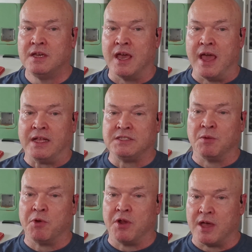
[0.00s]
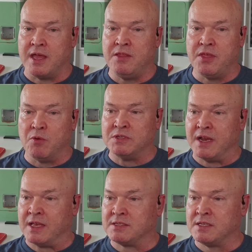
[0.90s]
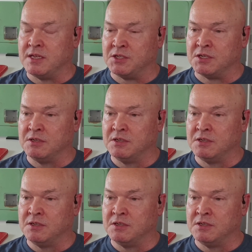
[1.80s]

I had someone on that was an esthetician.